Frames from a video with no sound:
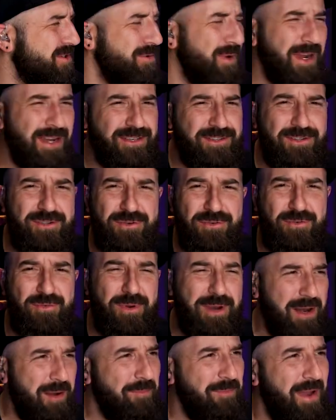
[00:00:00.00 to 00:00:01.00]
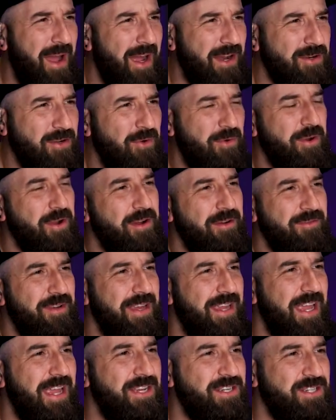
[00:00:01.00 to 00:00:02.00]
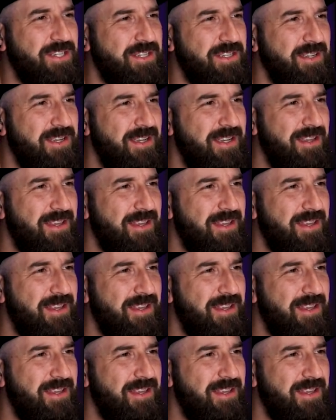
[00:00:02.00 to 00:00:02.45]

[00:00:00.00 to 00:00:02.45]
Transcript: do I do when I'm not going on vacation?